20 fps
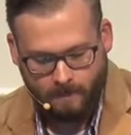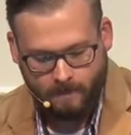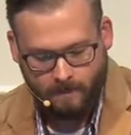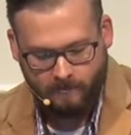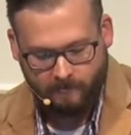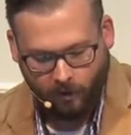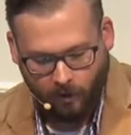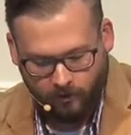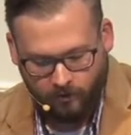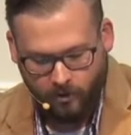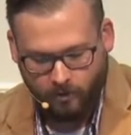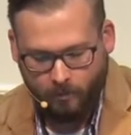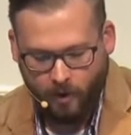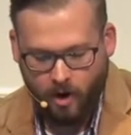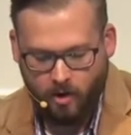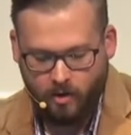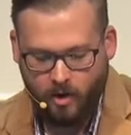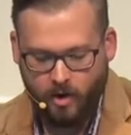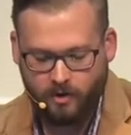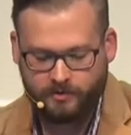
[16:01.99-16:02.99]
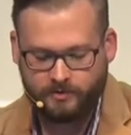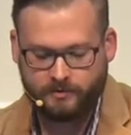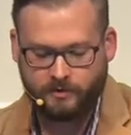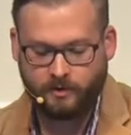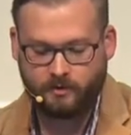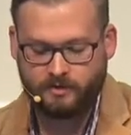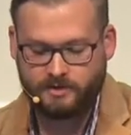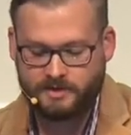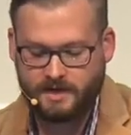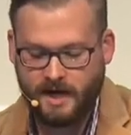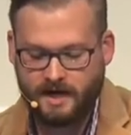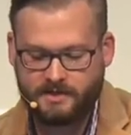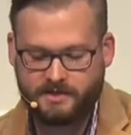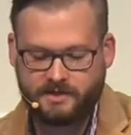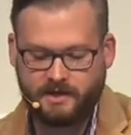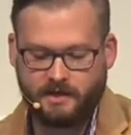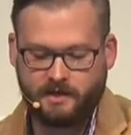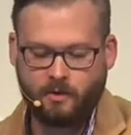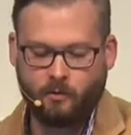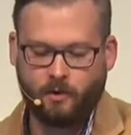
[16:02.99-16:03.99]
Further, Paul also does not
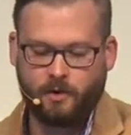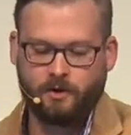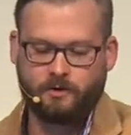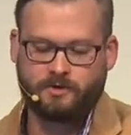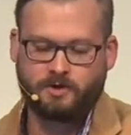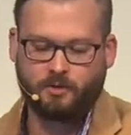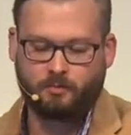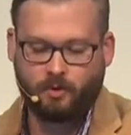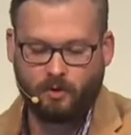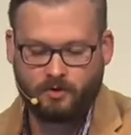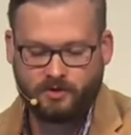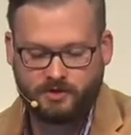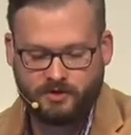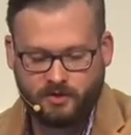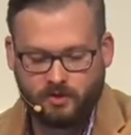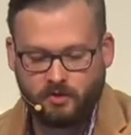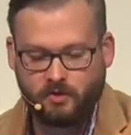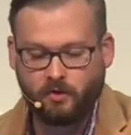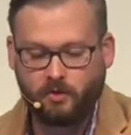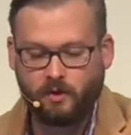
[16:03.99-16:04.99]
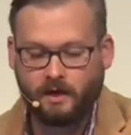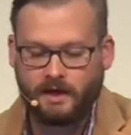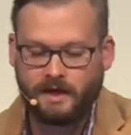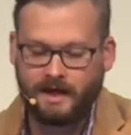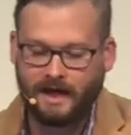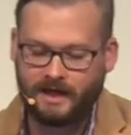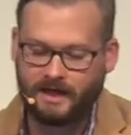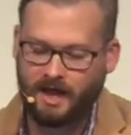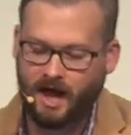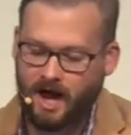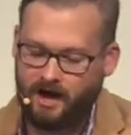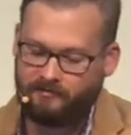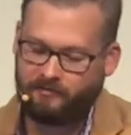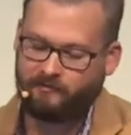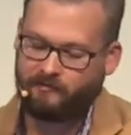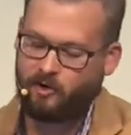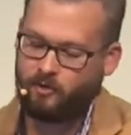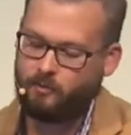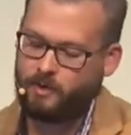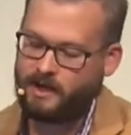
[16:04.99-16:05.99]
say that we are to pursue a life
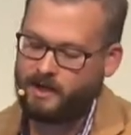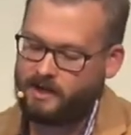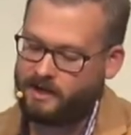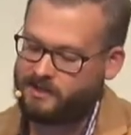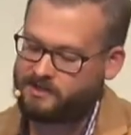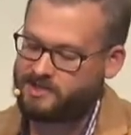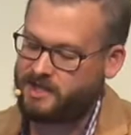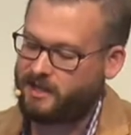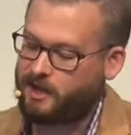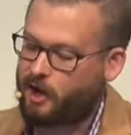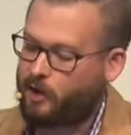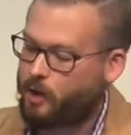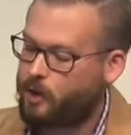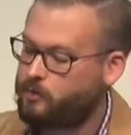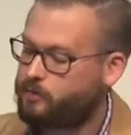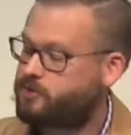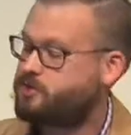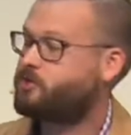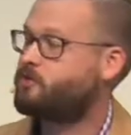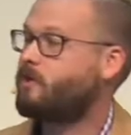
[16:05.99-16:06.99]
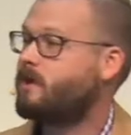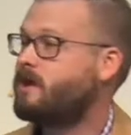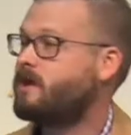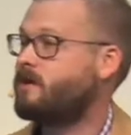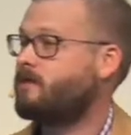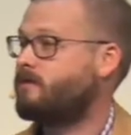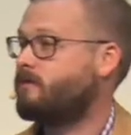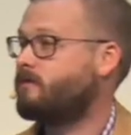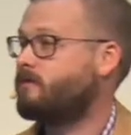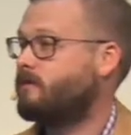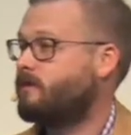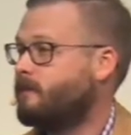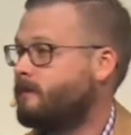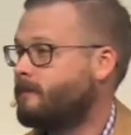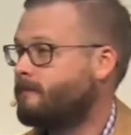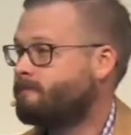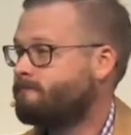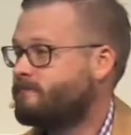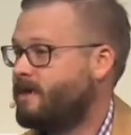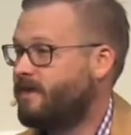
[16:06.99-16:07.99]
of obedience in our own strength.
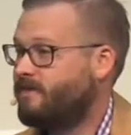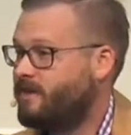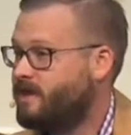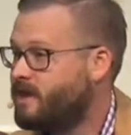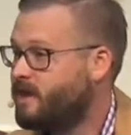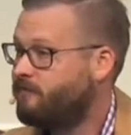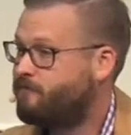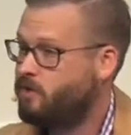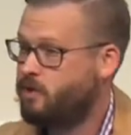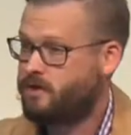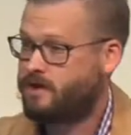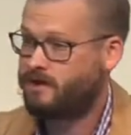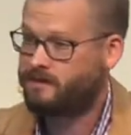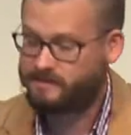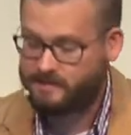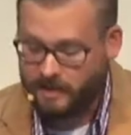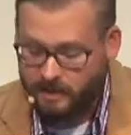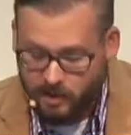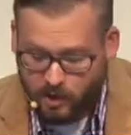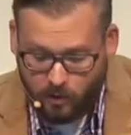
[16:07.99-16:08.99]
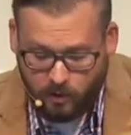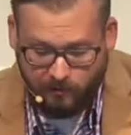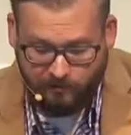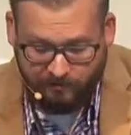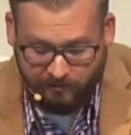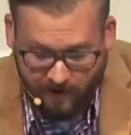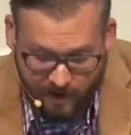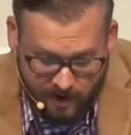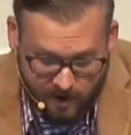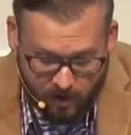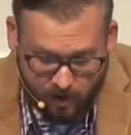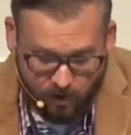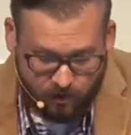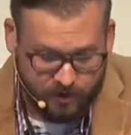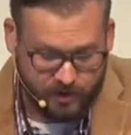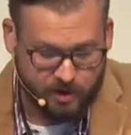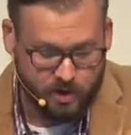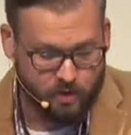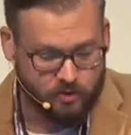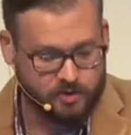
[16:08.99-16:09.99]
And then, if you continue to fail,
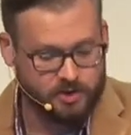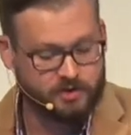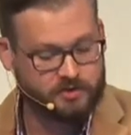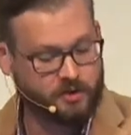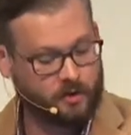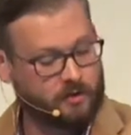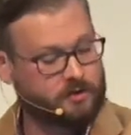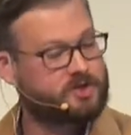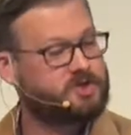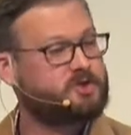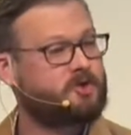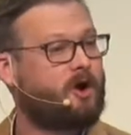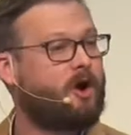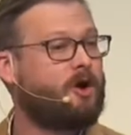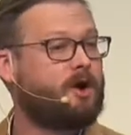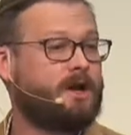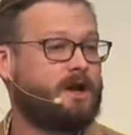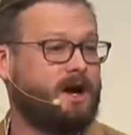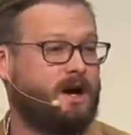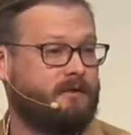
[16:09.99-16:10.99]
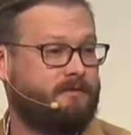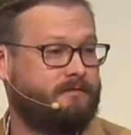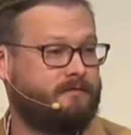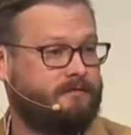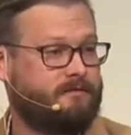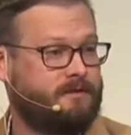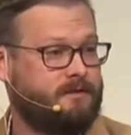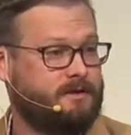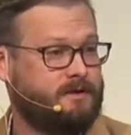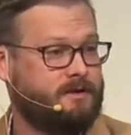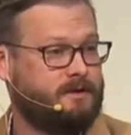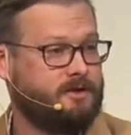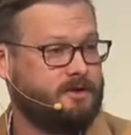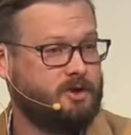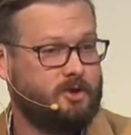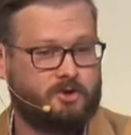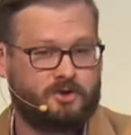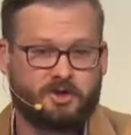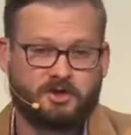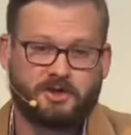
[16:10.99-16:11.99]
then you just aren't strong enough.
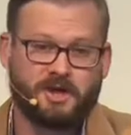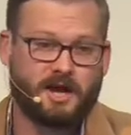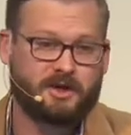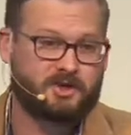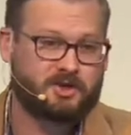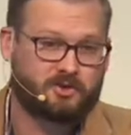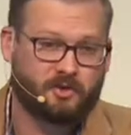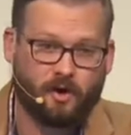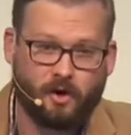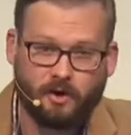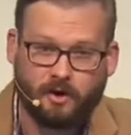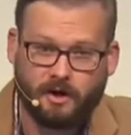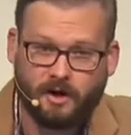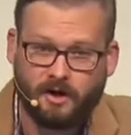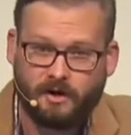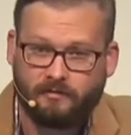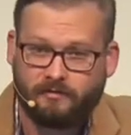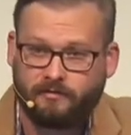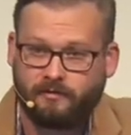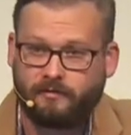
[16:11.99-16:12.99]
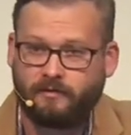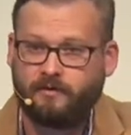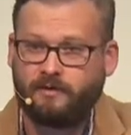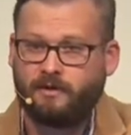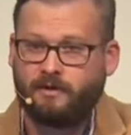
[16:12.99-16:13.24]
You're just not strong enough